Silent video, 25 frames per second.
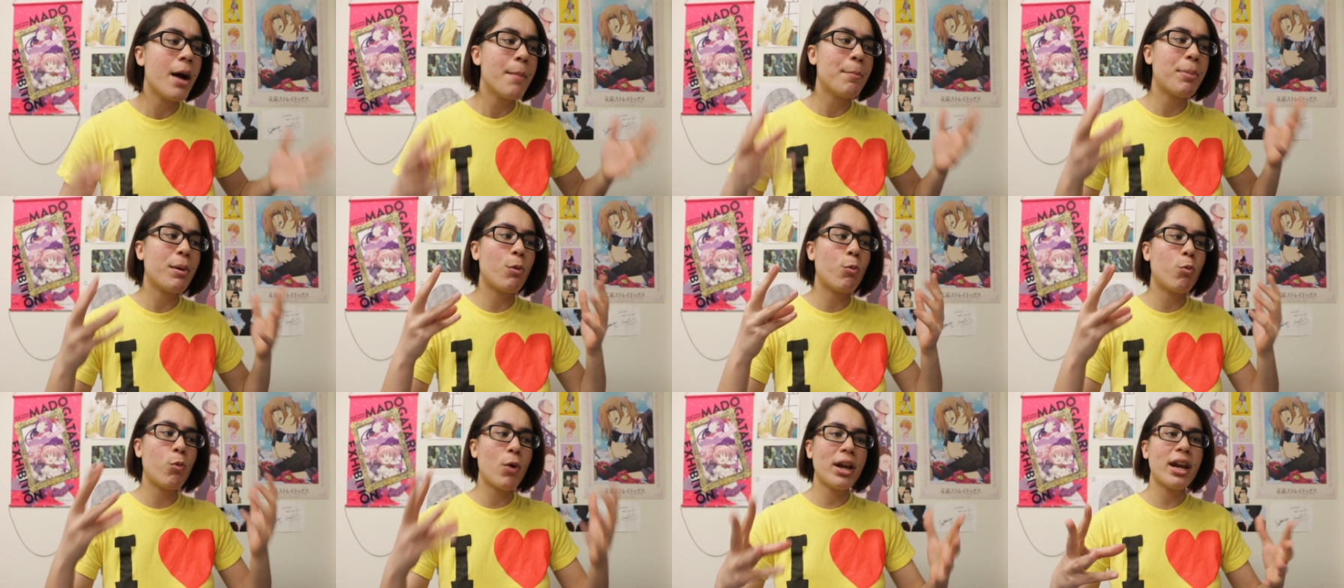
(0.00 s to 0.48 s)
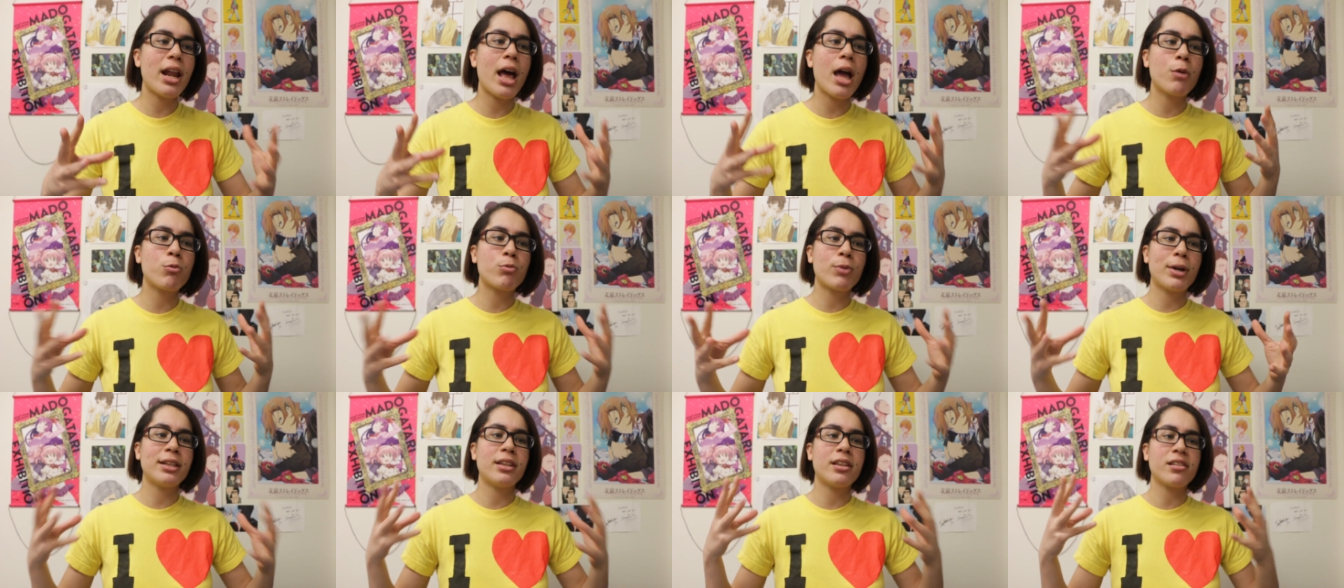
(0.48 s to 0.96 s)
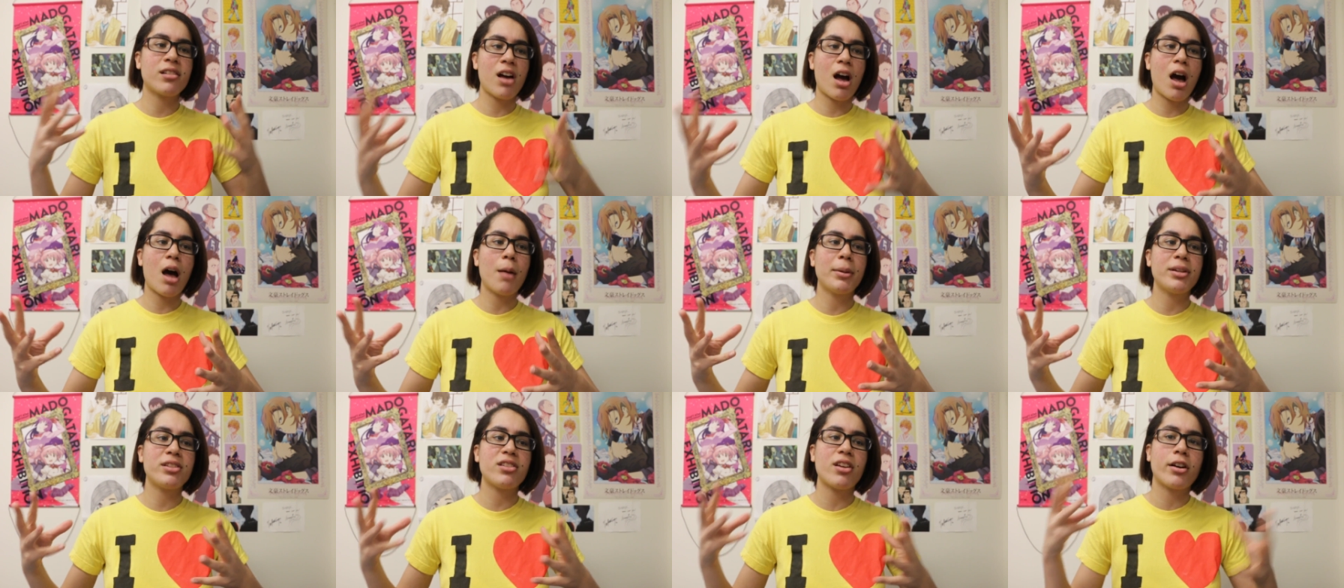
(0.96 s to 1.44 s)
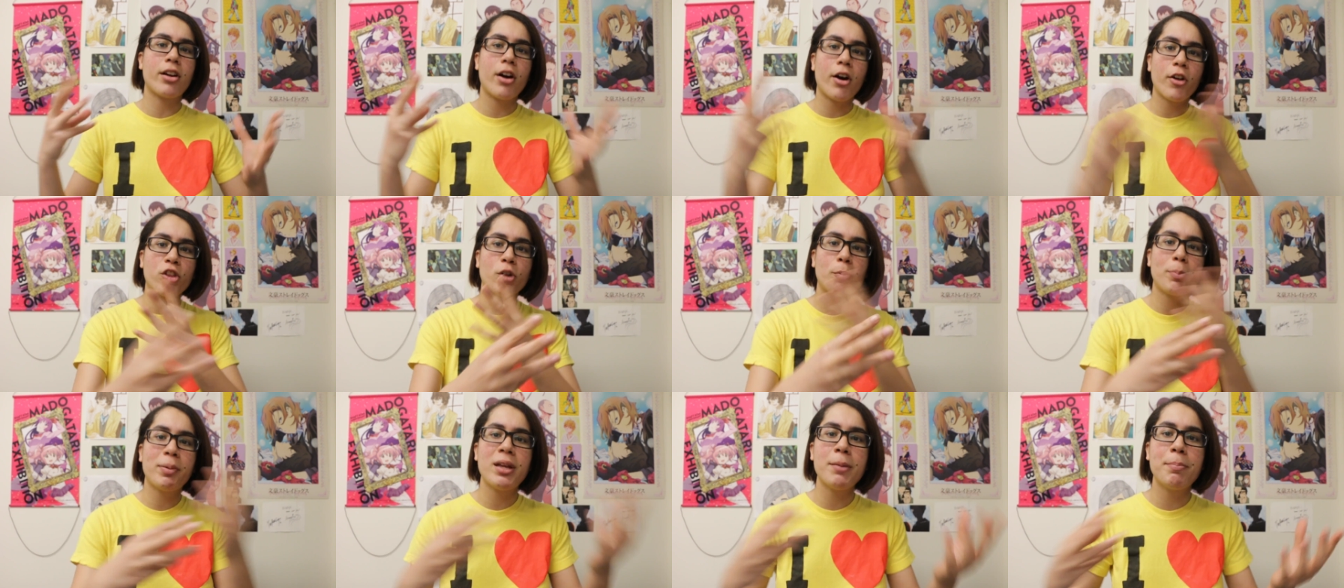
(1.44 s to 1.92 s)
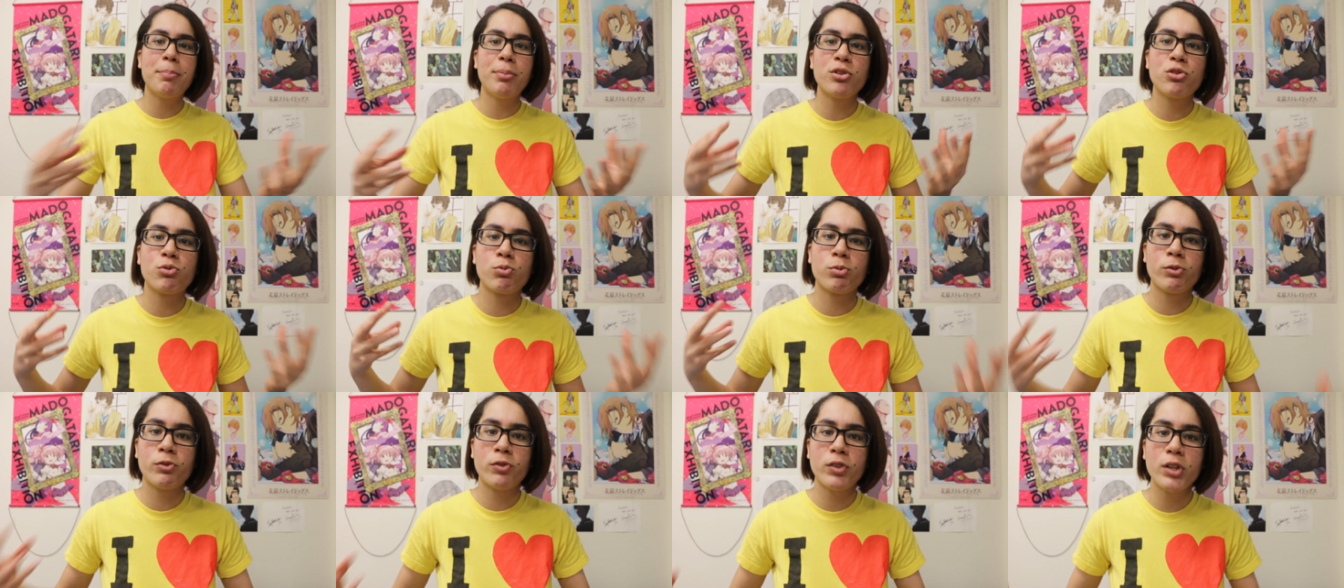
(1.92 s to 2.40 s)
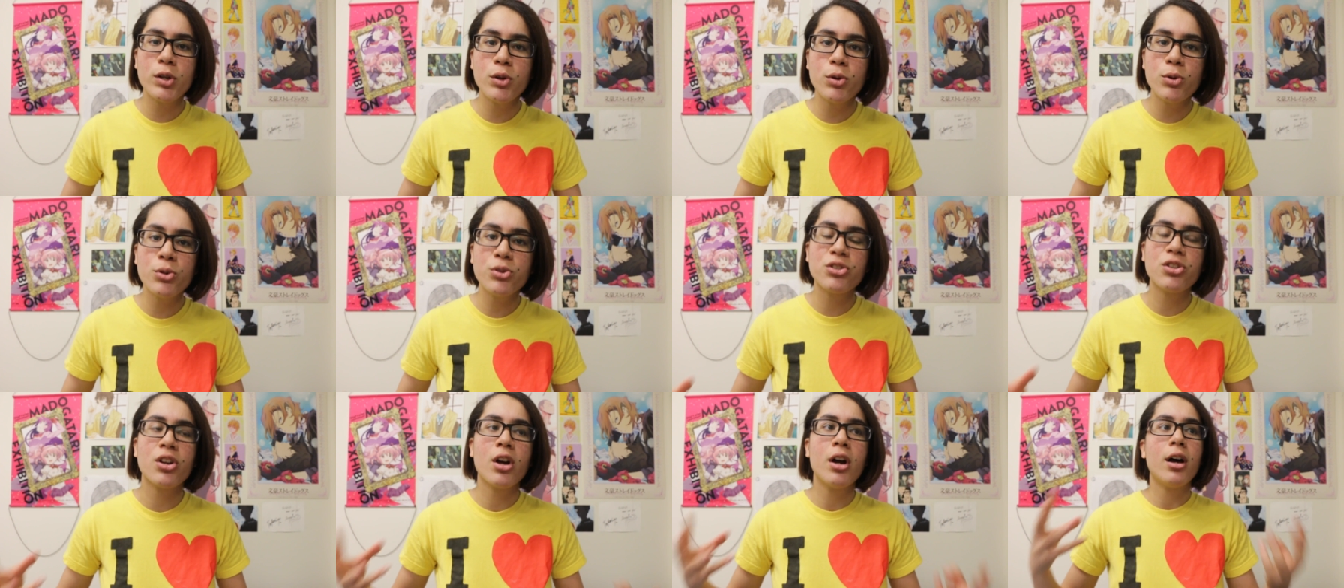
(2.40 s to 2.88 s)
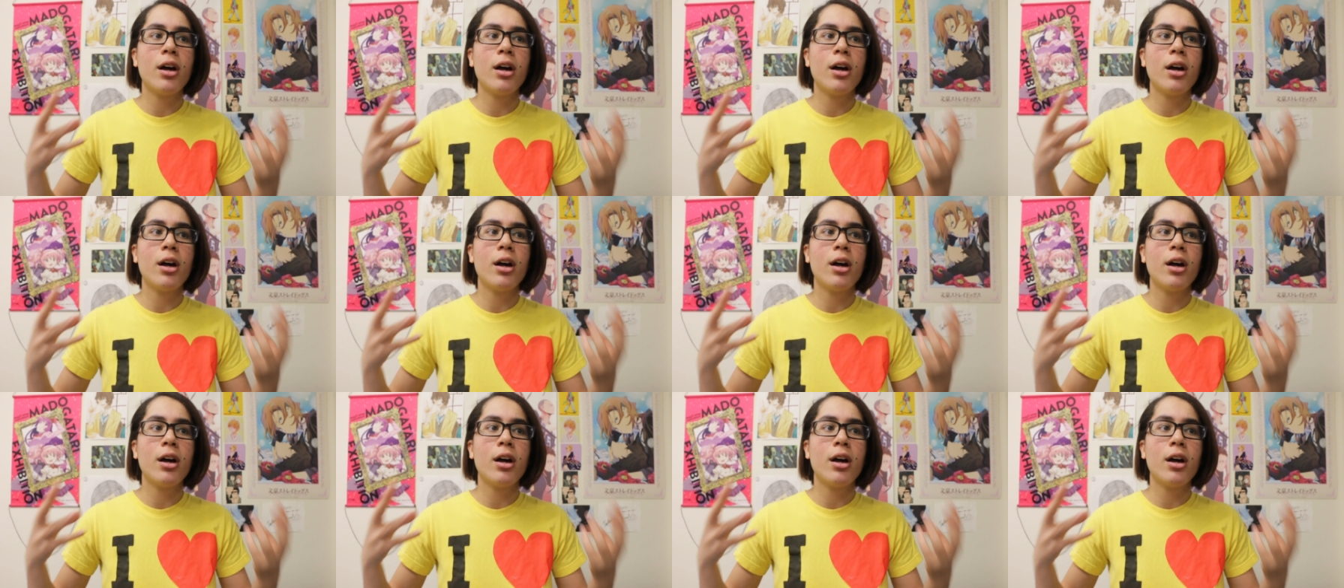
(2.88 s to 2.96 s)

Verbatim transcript: But when I read the comments on other people's reviews,